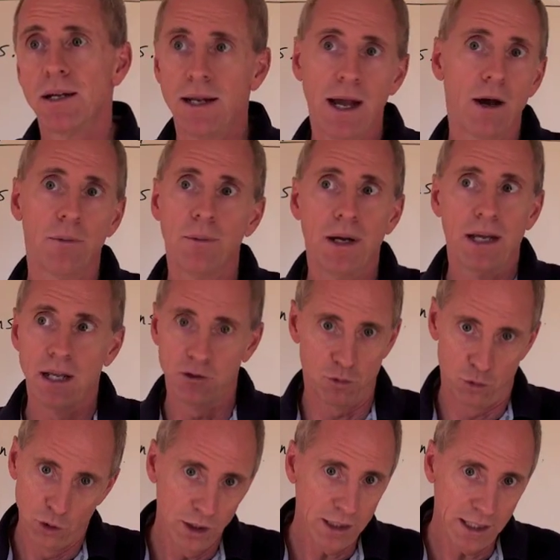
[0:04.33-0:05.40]
Now,
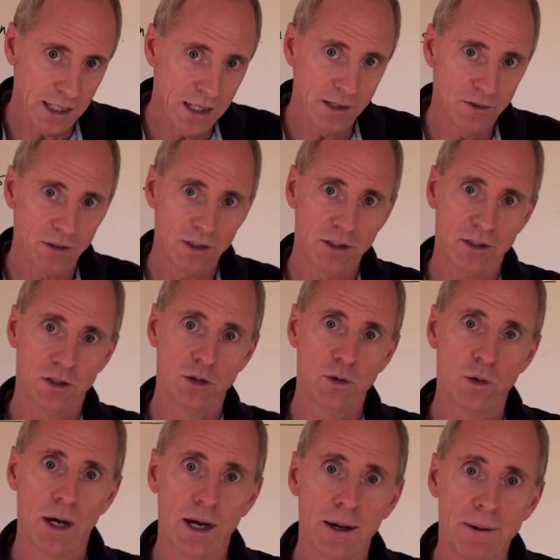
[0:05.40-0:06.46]
it's really easy
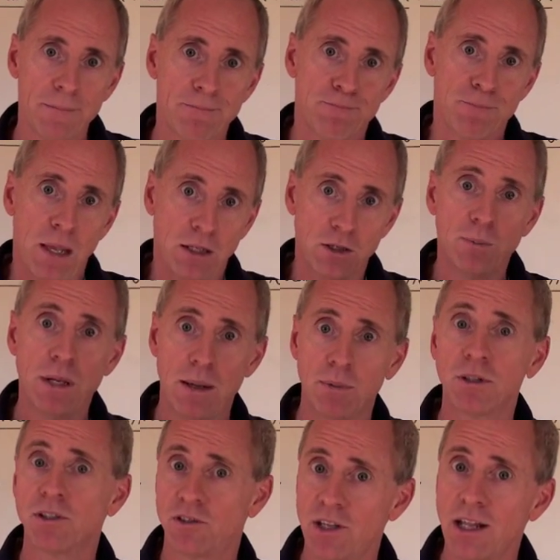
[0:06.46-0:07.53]
to, uh, to be
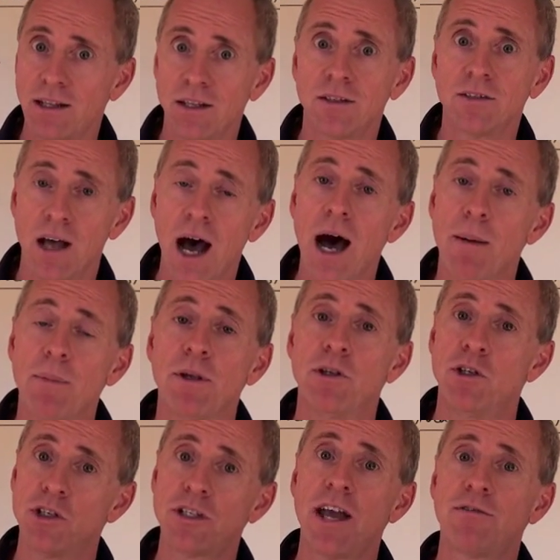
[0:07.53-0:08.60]
able to set this up.
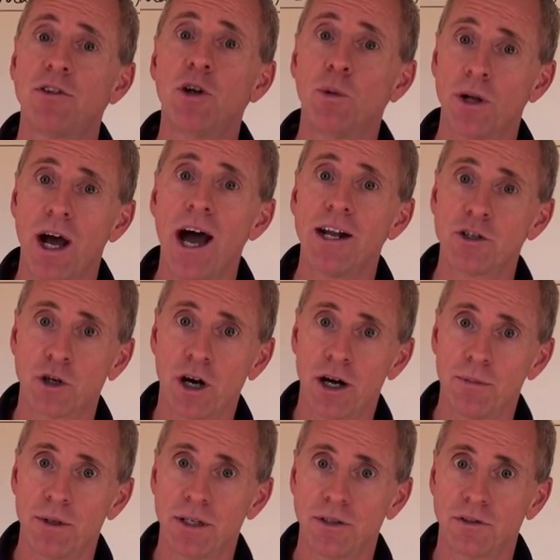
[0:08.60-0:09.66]
You just have to know what a
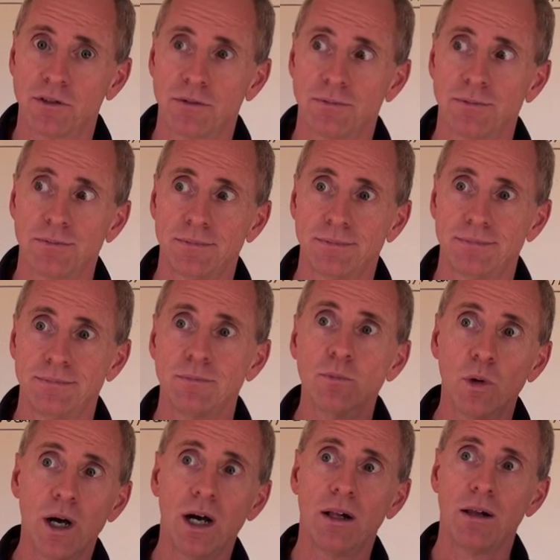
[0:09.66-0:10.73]
hydrocarbon is.
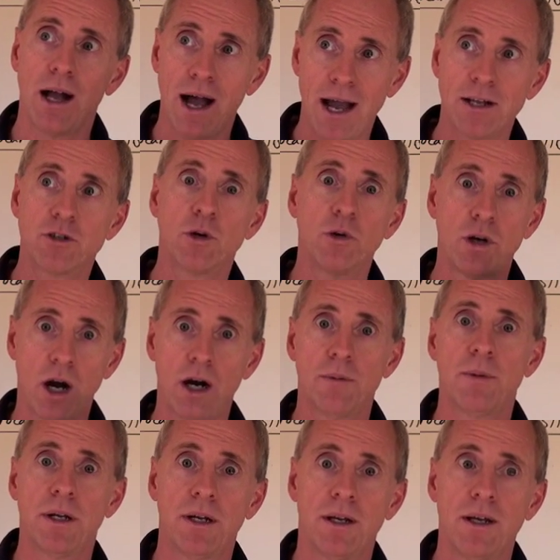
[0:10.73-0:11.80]
Well,
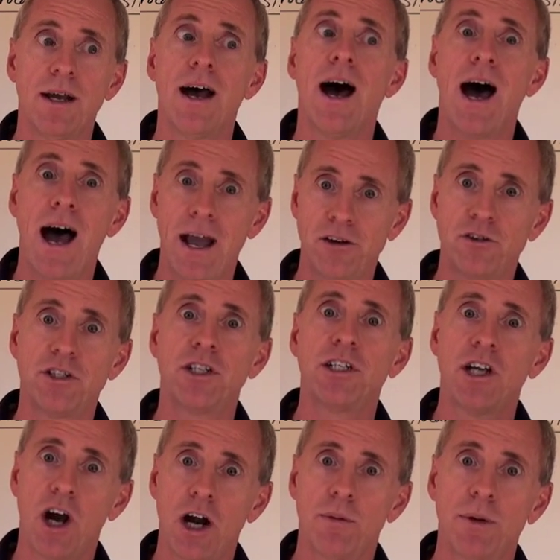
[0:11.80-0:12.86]
hydrocarbon,
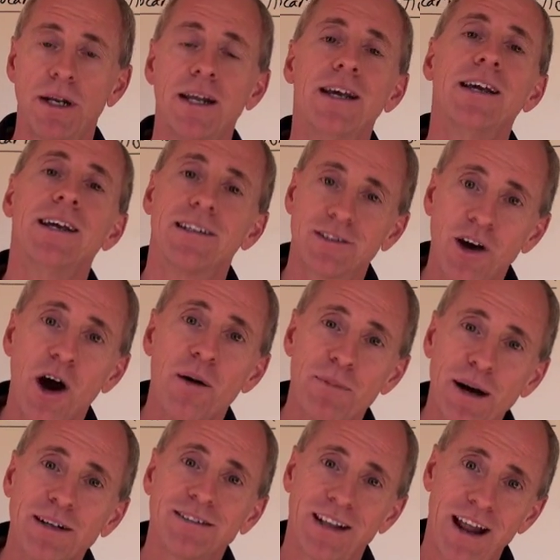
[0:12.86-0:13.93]
hydrogen carbon. It's
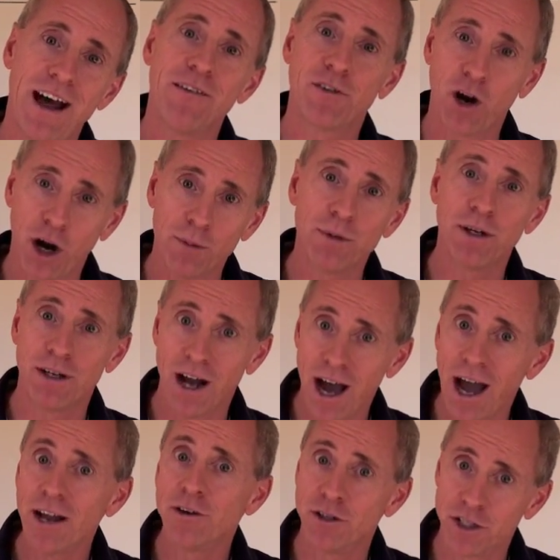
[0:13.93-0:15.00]
compounds that have carbon and
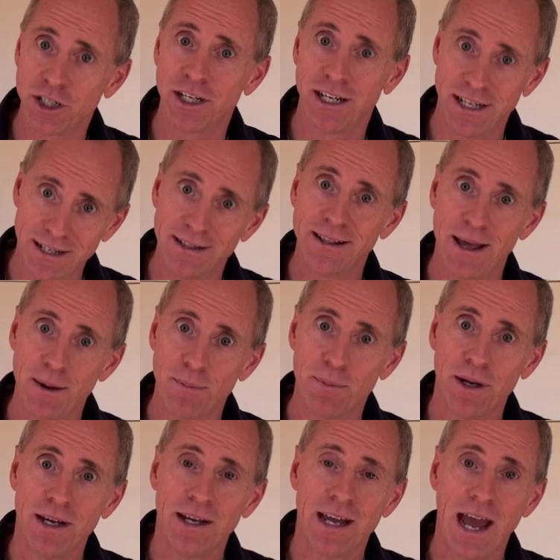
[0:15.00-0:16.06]
hydrogen in them.
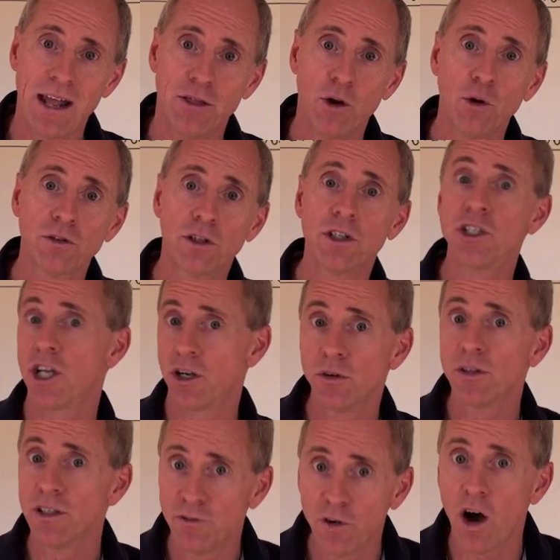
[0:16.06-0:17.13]
And those are
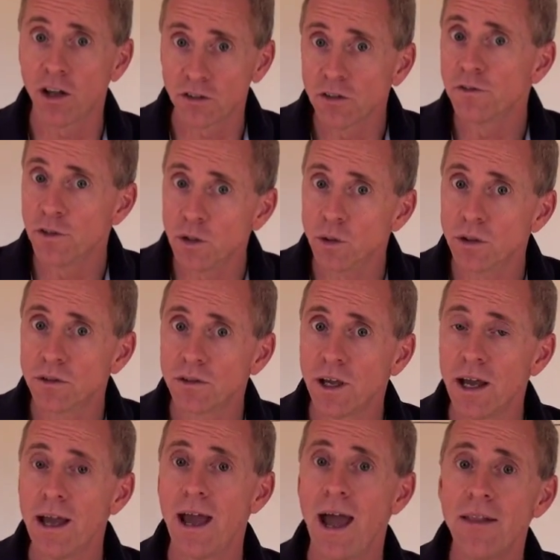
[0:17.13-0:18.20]
generally fossil fuels,
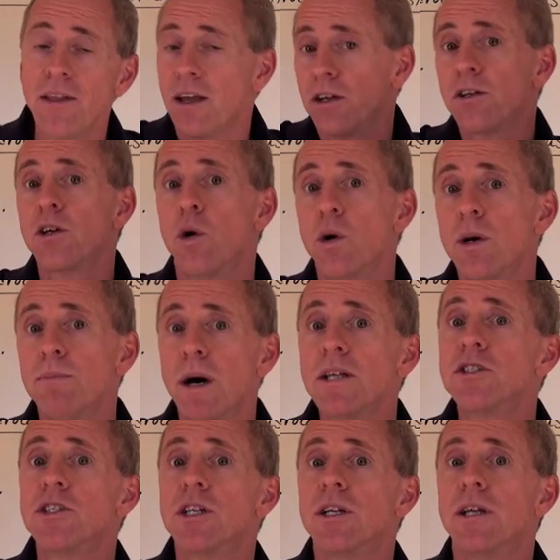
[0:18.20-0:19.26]
and they undergo
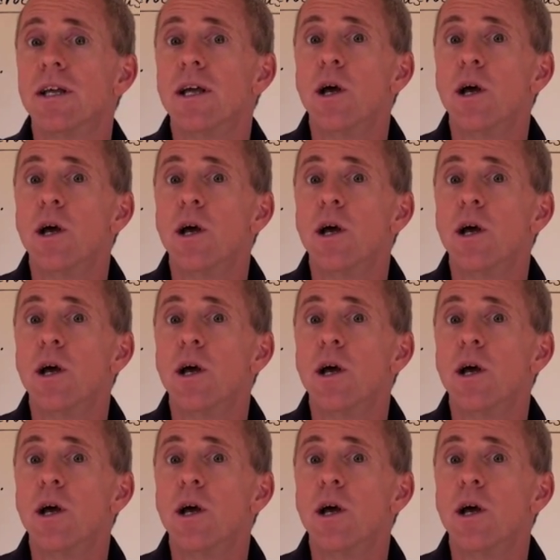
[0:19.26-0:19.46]
combustion.